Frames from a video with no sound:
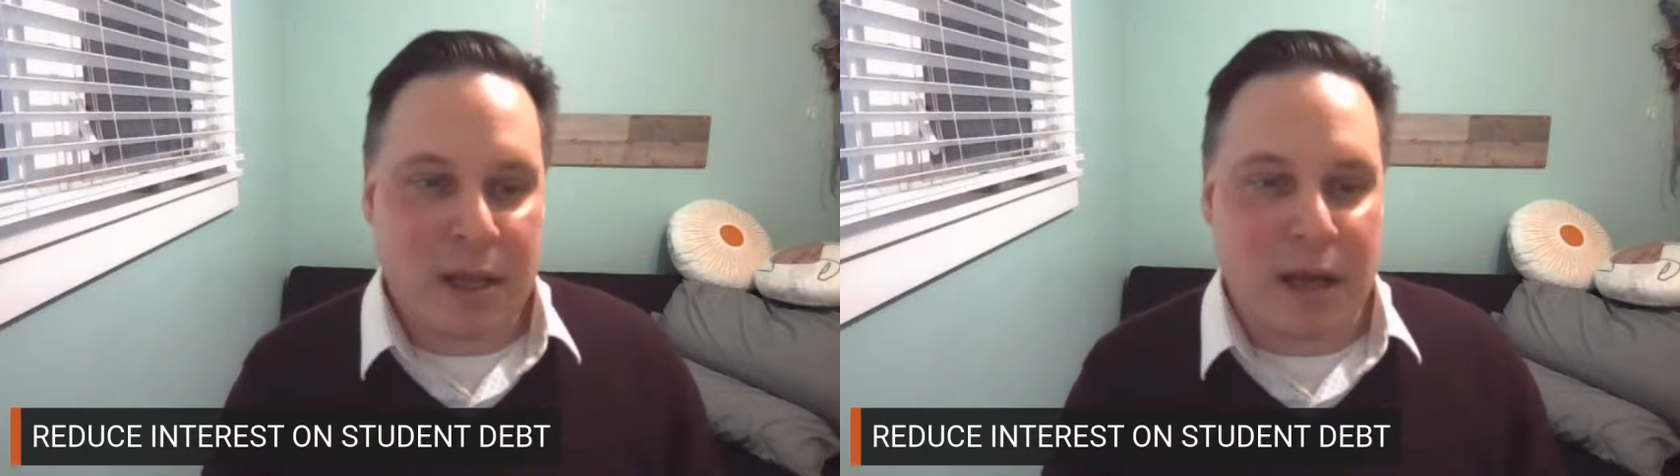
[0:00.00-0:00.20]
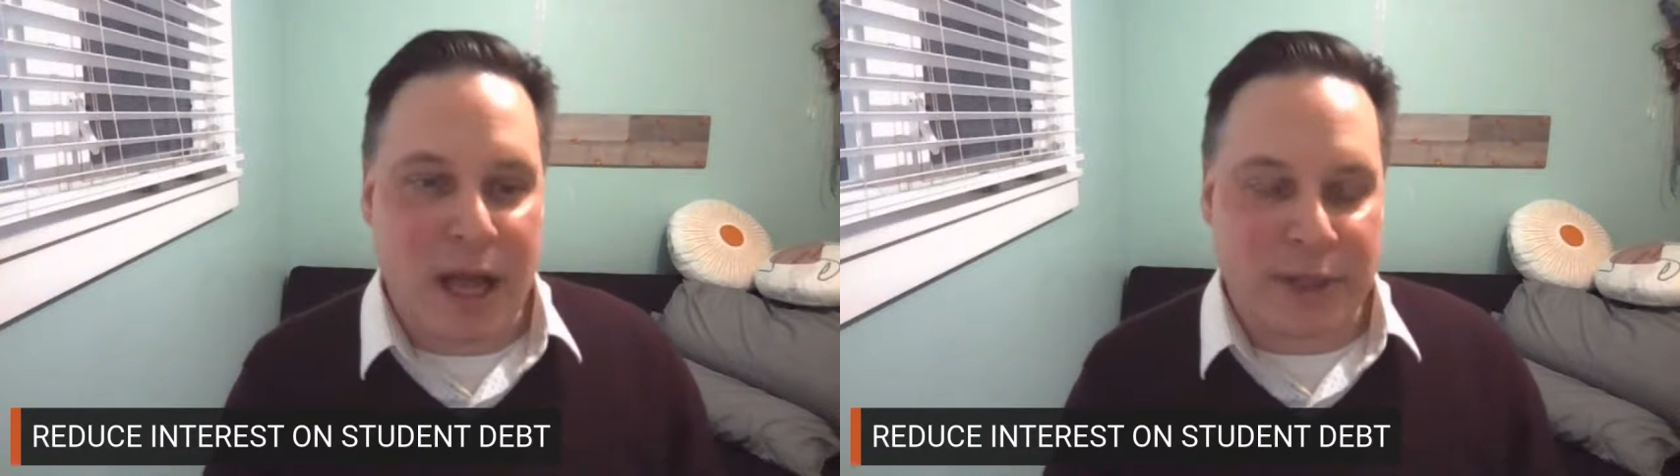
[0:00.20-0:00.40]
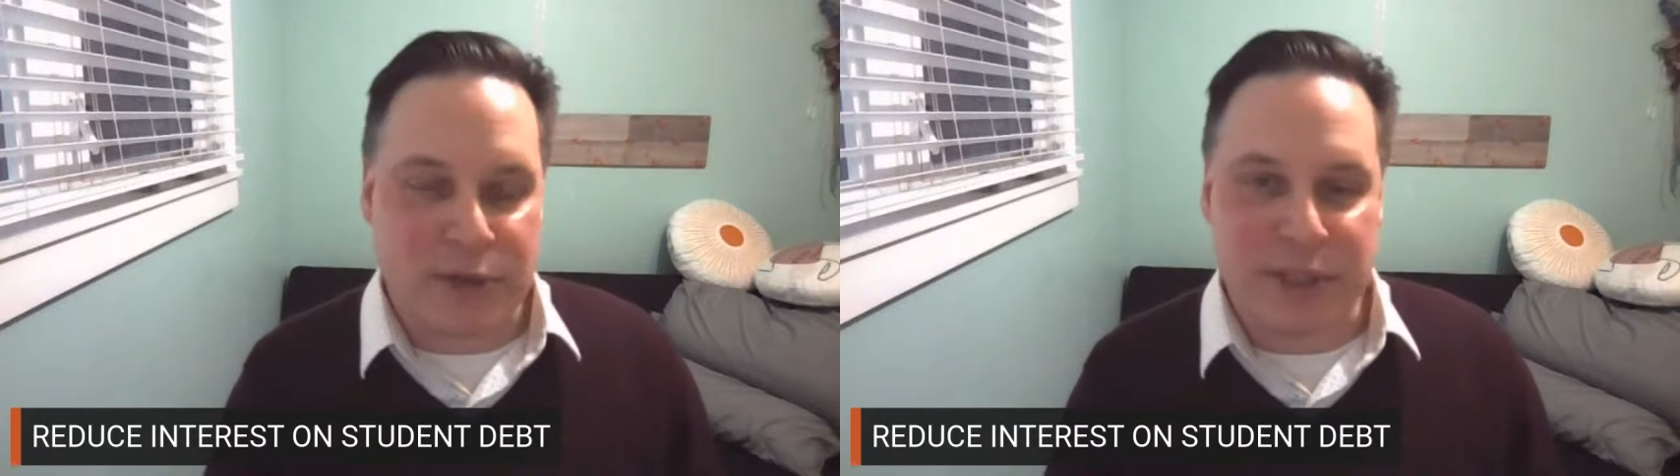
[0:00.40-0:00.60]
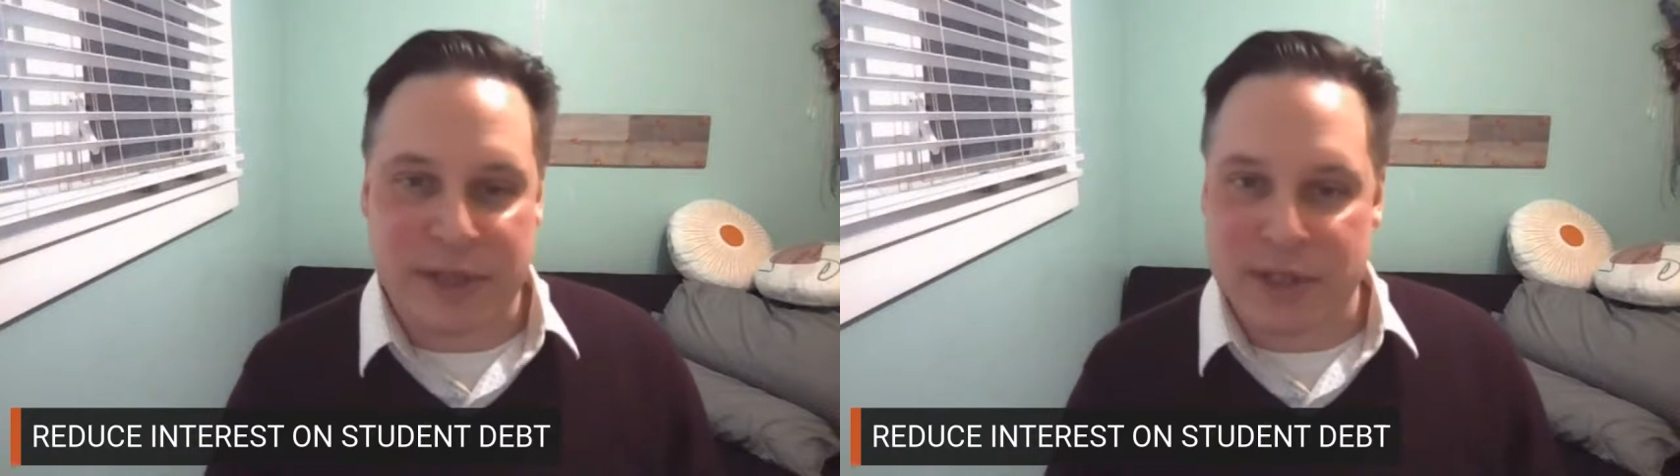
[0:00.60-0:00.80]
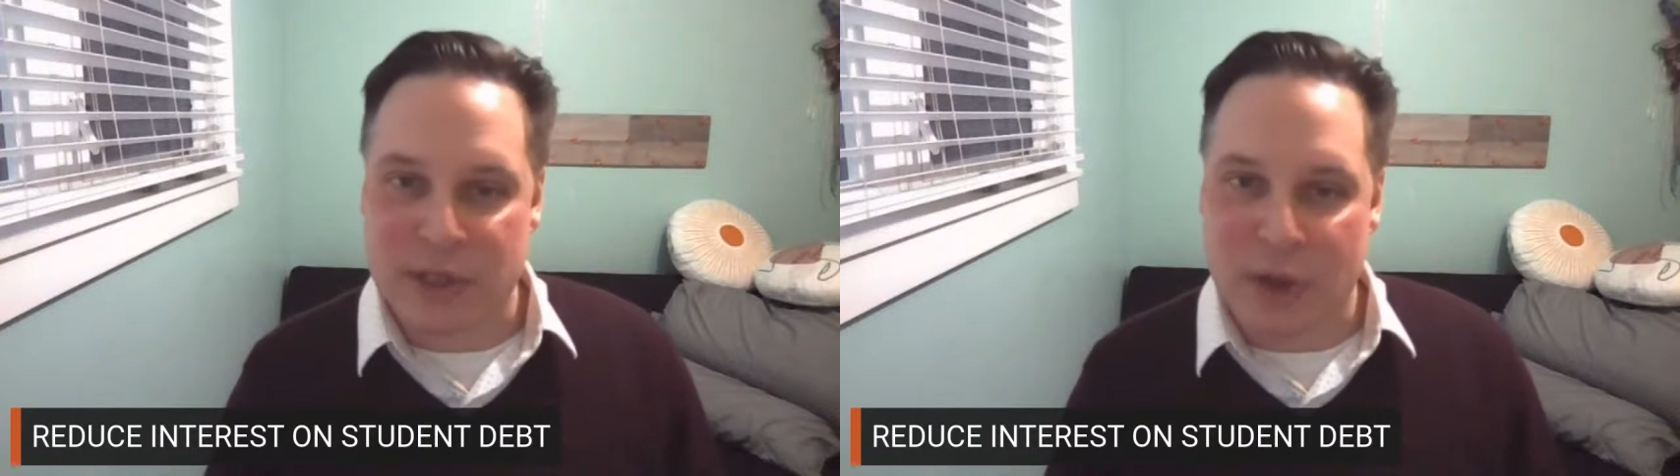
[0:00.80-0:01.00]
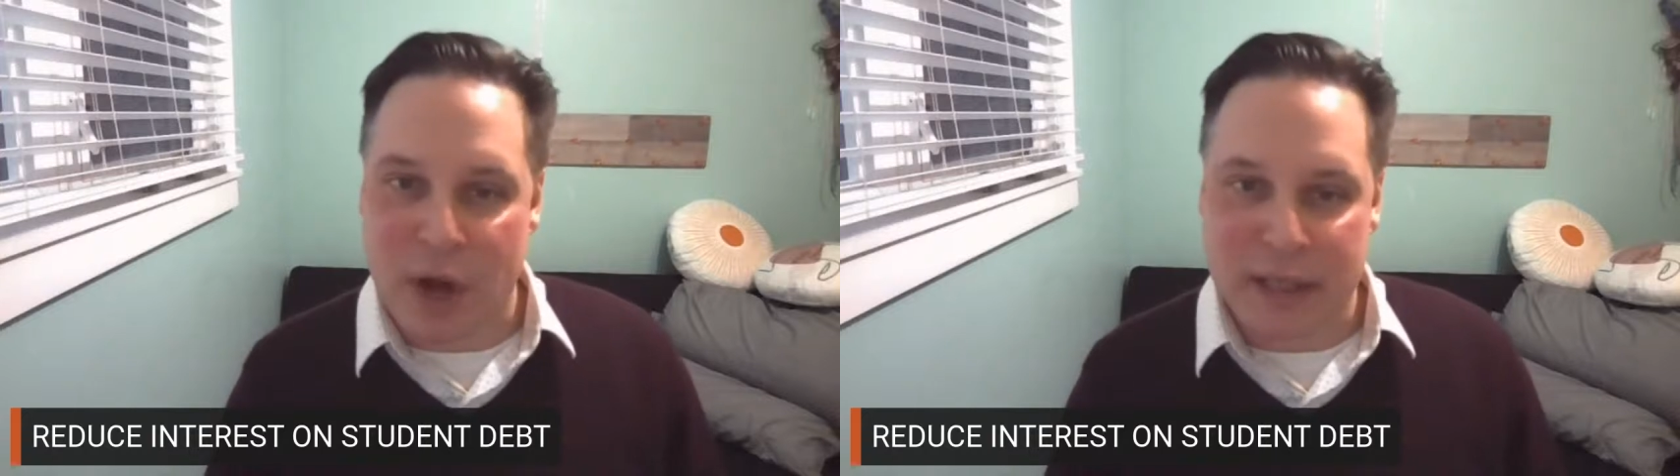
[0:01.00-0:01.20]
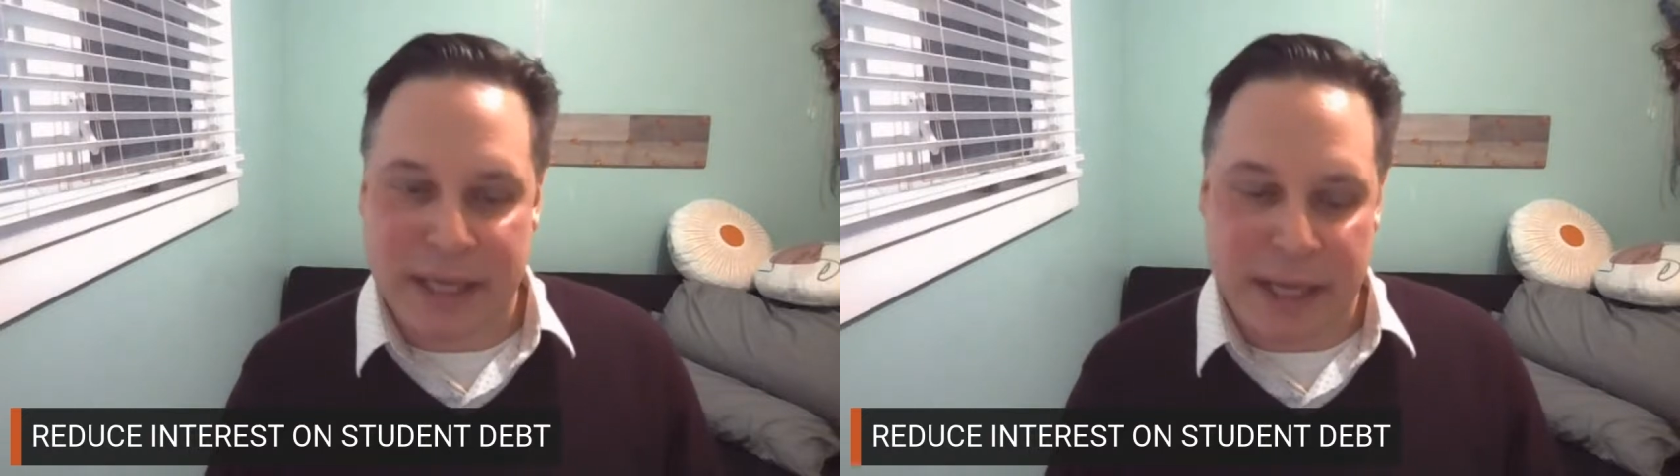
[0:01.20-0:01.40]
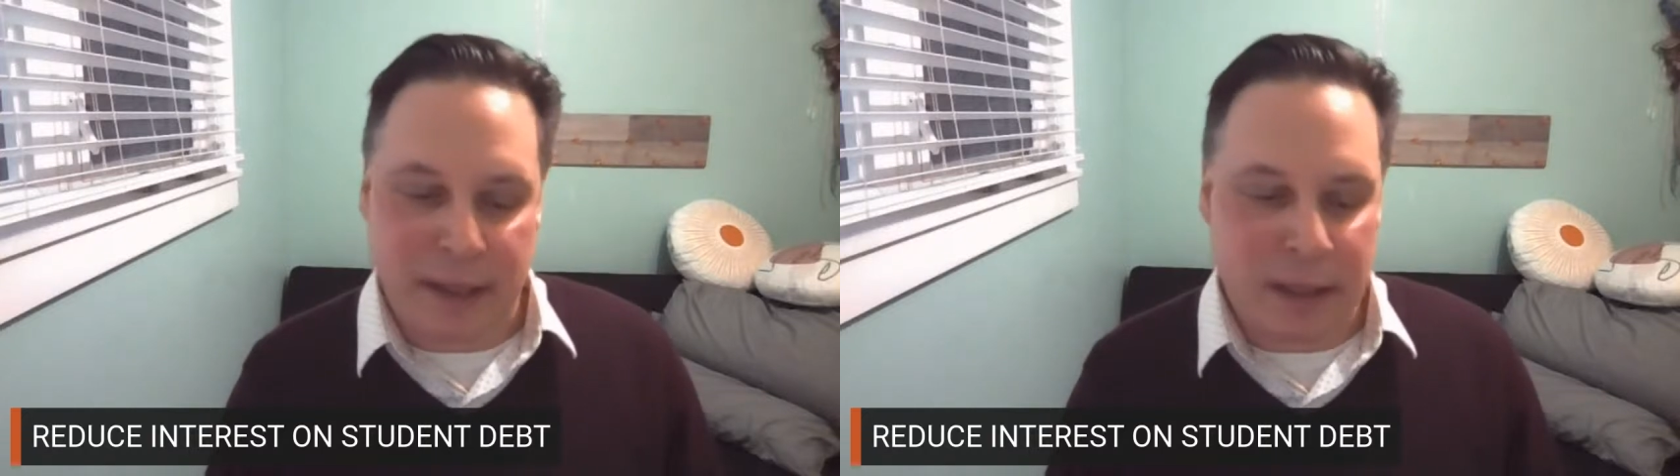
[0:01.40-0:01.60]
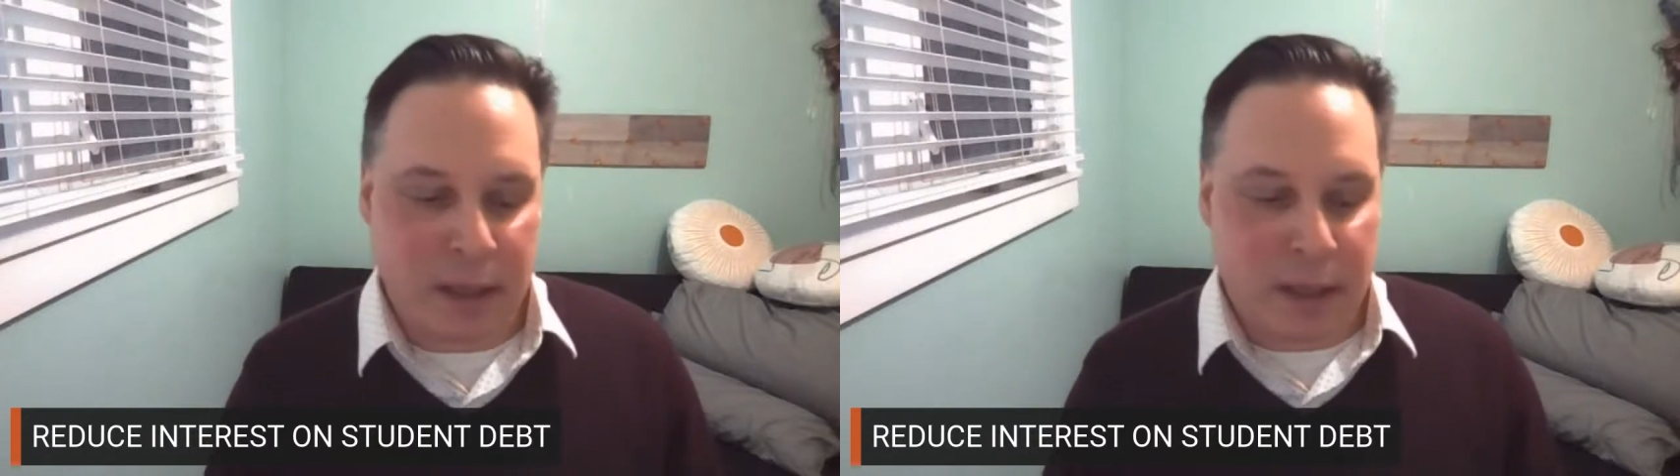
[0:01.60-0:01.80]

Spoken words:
I do see this a lot. And,